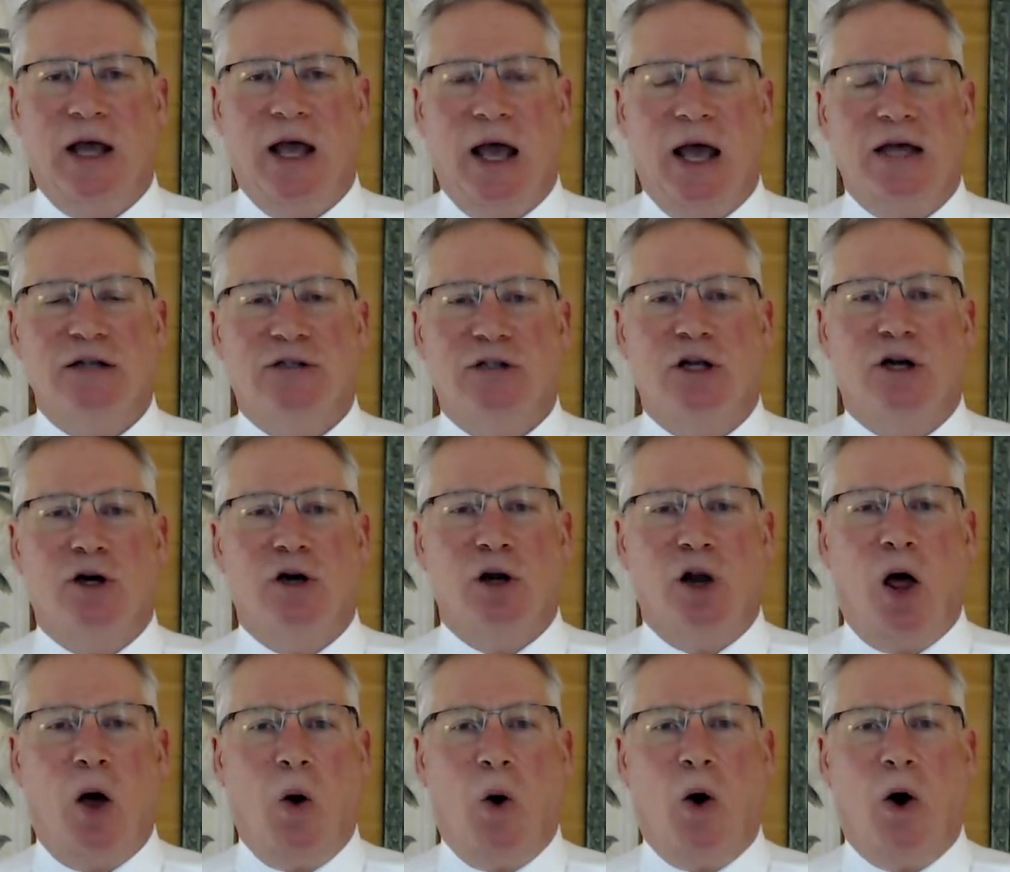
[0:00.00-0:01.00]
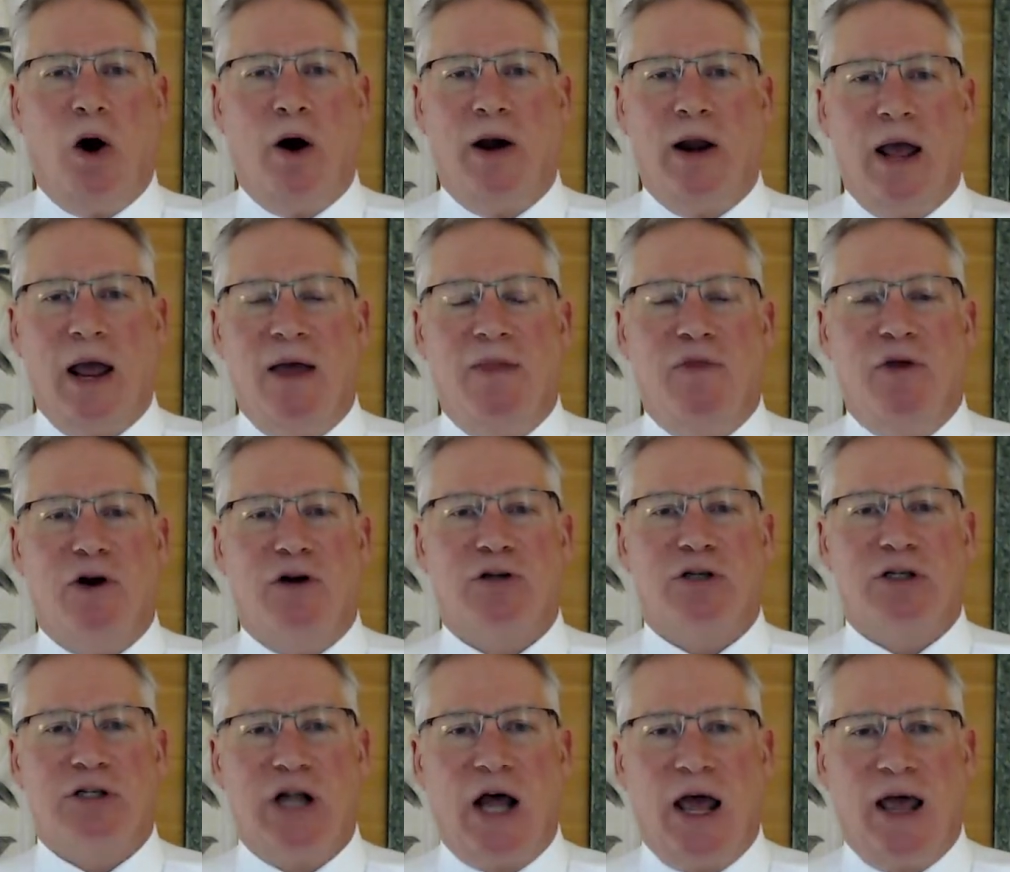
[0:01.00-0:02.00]
as their Lord and their
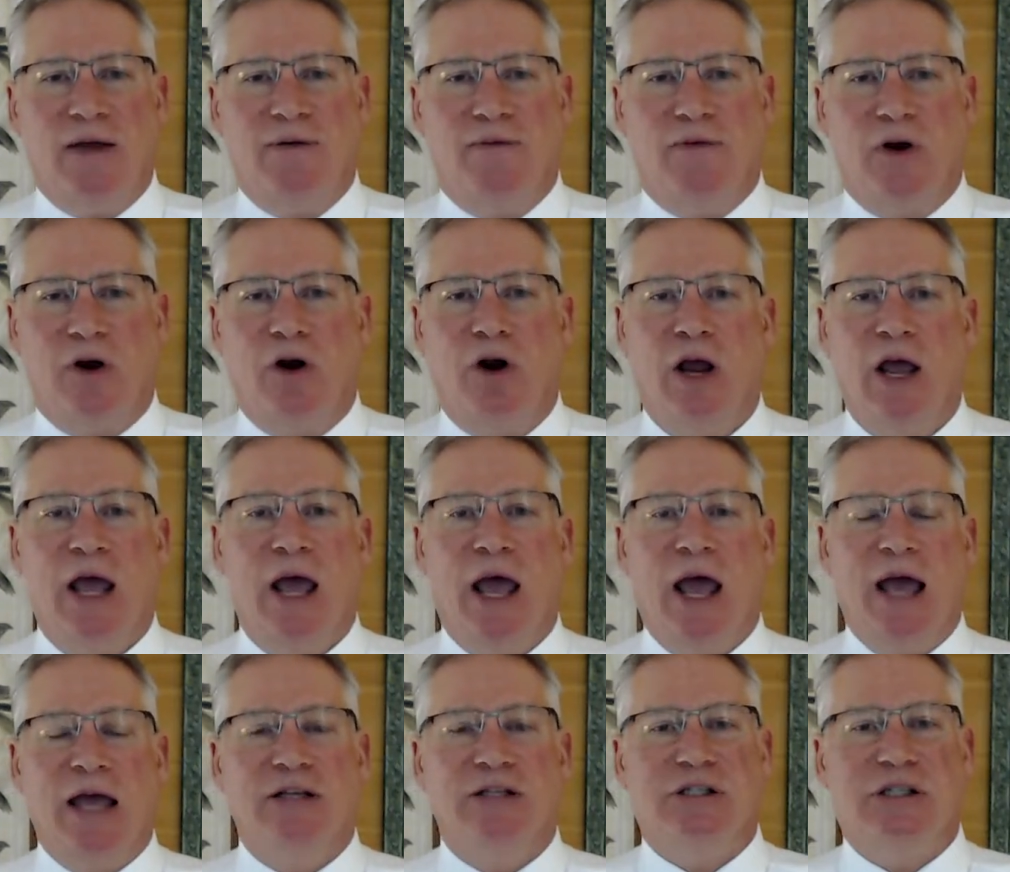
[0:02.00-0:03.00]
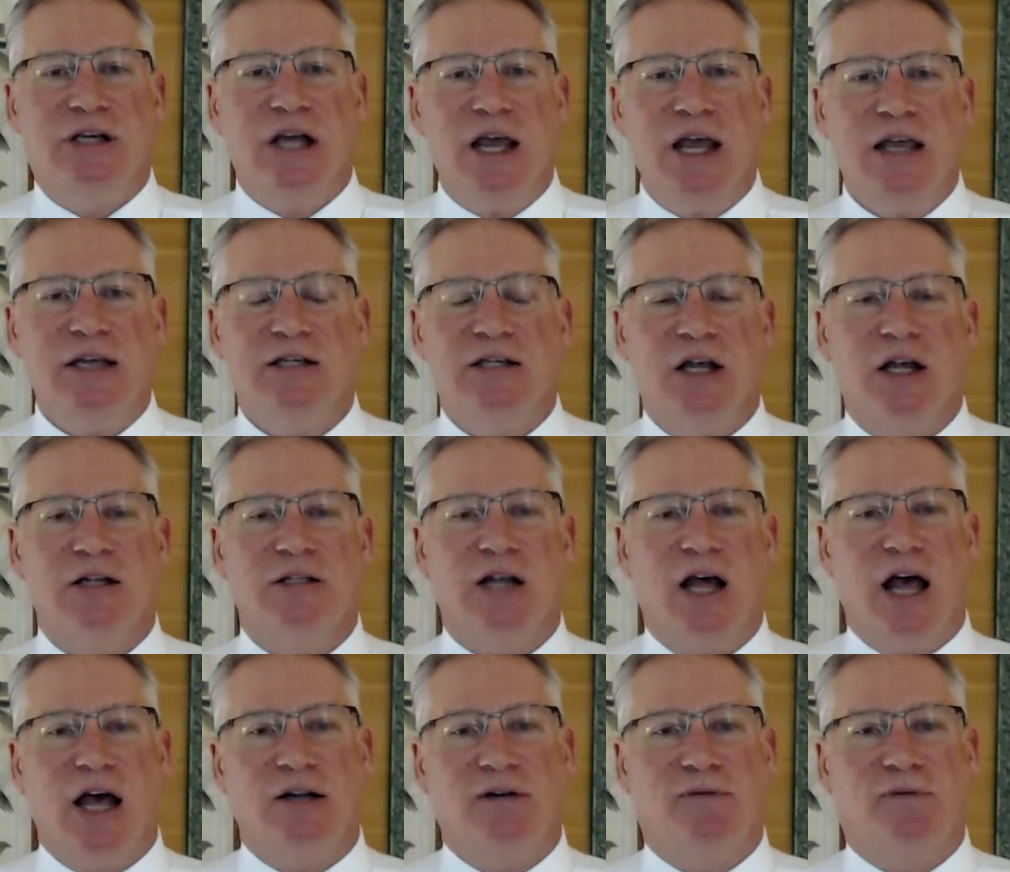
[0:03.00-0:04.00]
Savior, and Jesus
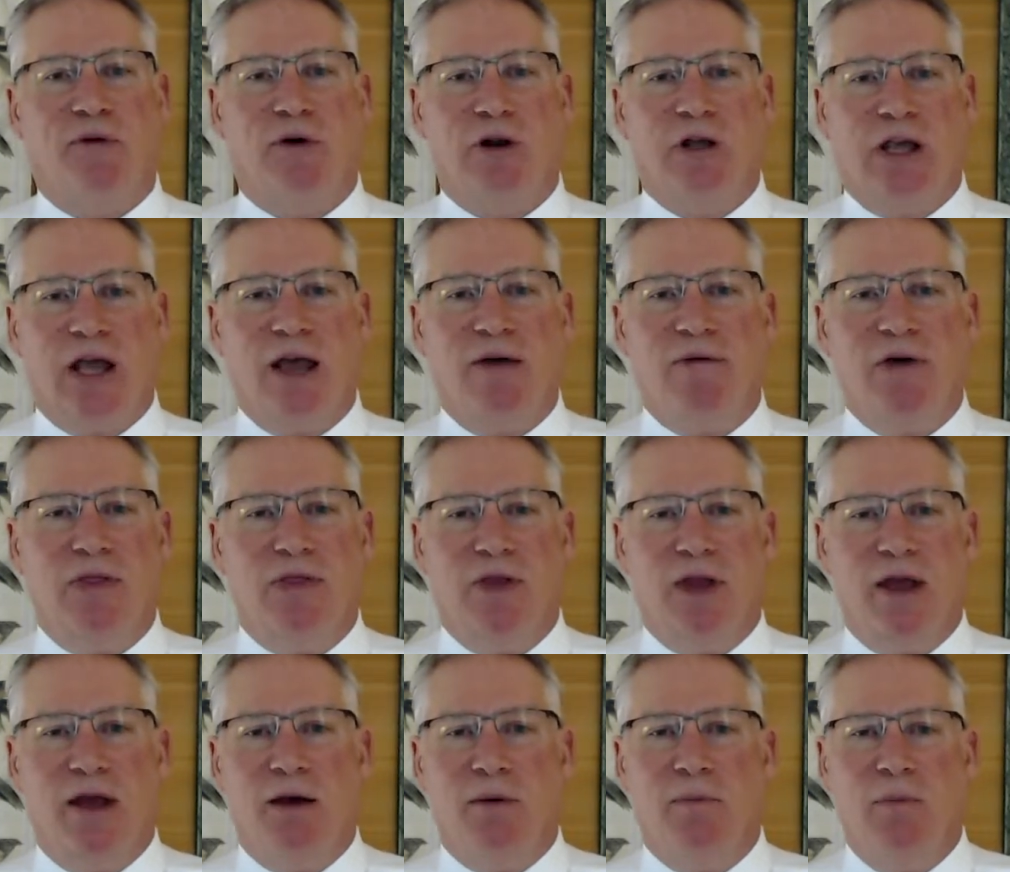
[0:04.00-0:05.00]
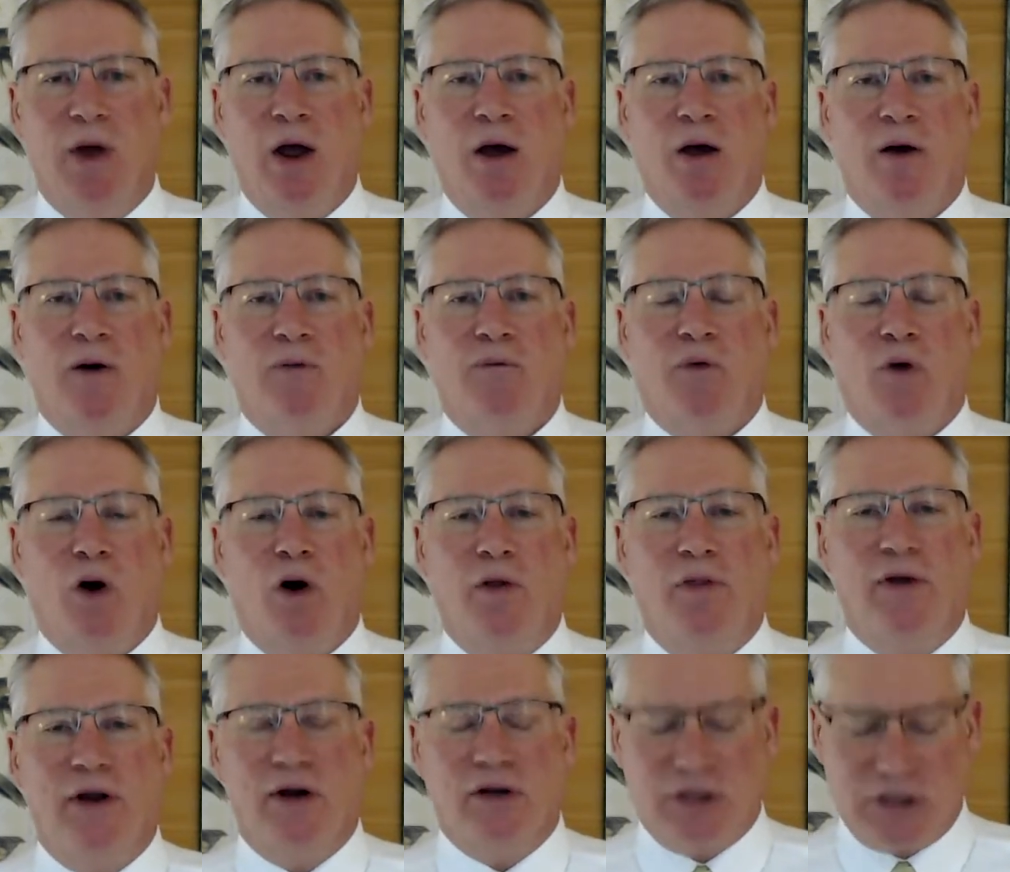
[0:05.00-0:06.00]
has forgiven them for
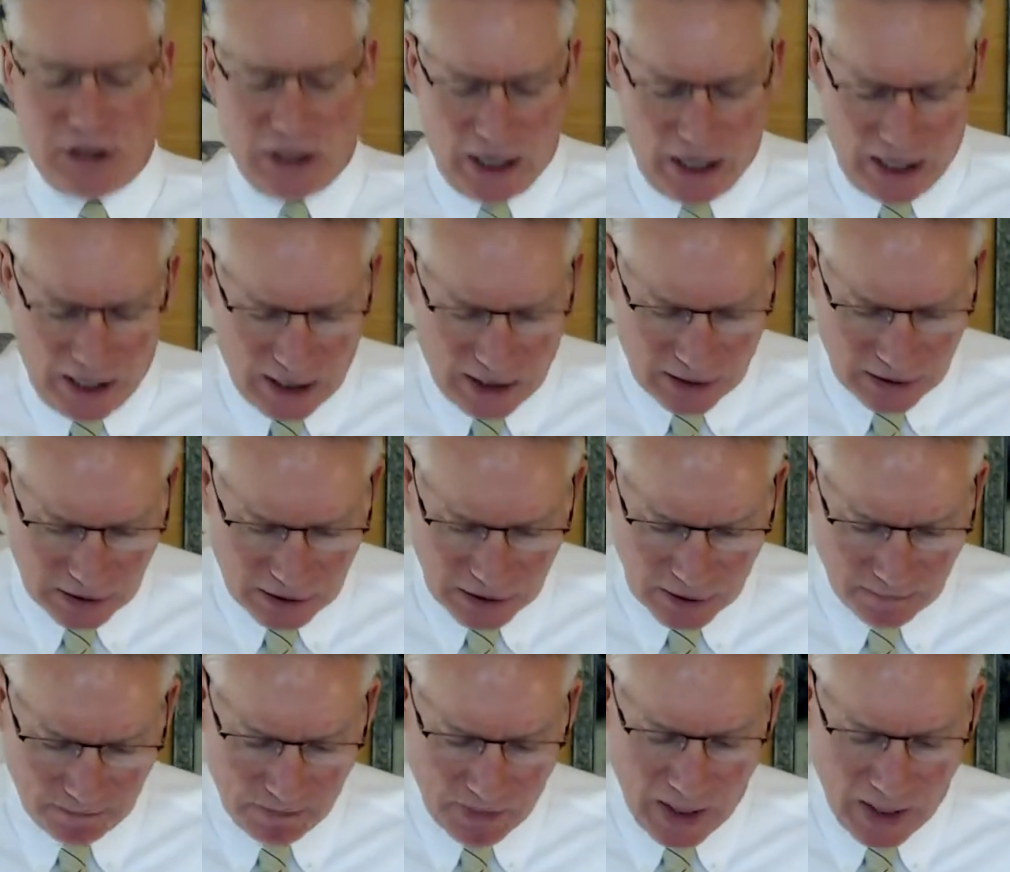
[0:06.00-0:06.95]
their sins.